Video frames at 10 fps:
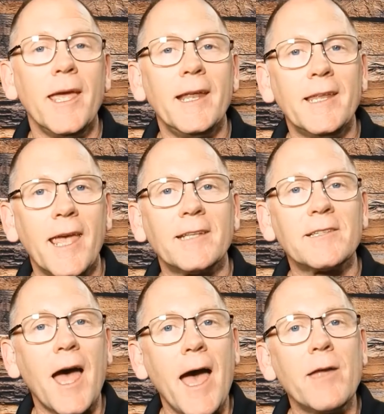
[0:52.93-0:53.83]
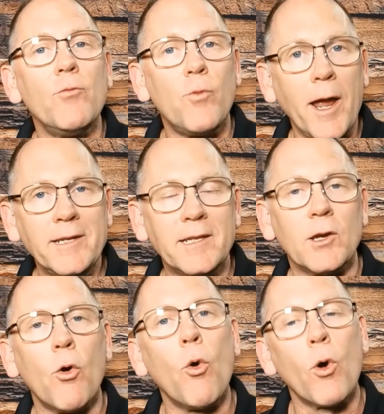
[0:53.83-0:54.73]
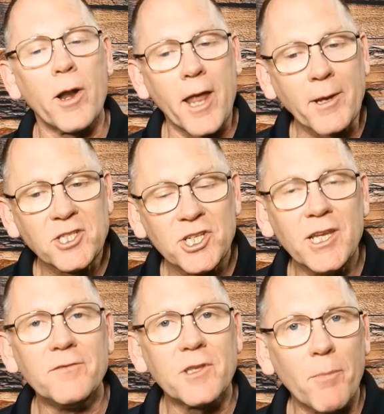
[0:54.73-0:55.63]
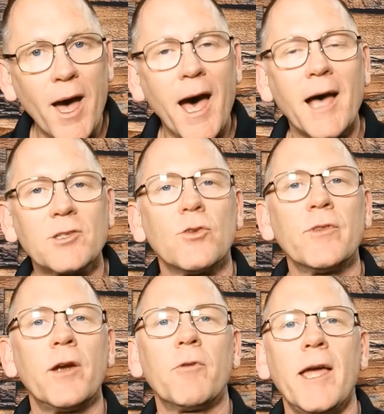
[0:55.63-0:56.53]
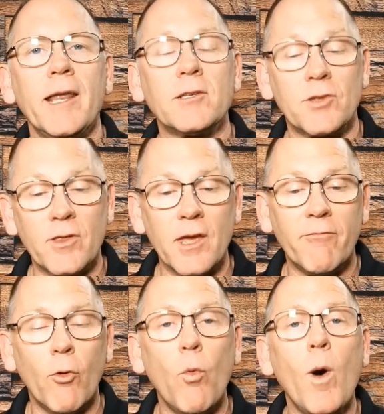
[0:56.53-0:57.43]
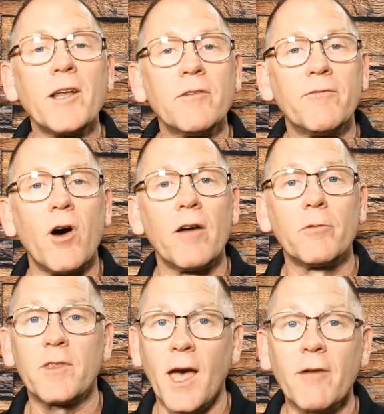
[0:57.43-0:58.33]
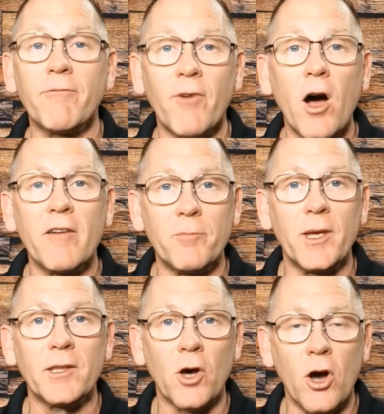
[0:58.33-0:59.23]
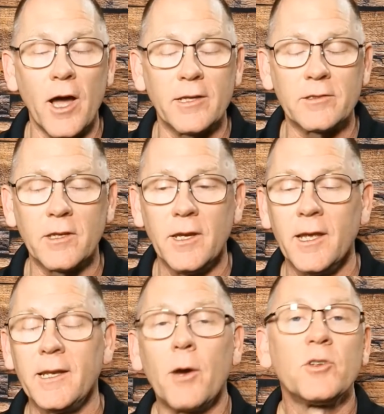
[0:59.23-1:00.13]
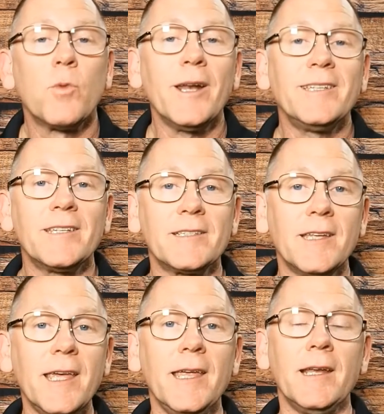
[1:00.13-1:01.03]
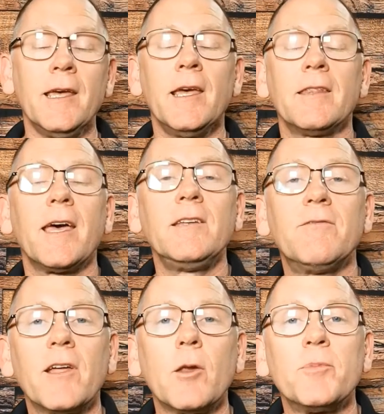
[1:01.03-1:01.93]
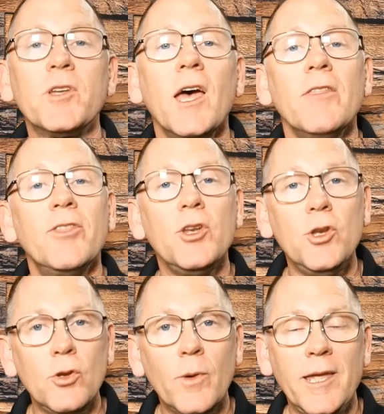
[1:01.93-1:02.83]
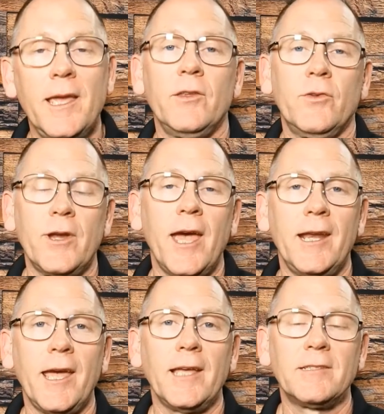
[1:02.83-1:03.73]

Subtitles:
it gets a rating or it achieves the pass on that rating. So therefore 1 to 5, with Cut 5 being the highest. Now in 2016, they developed the new EN388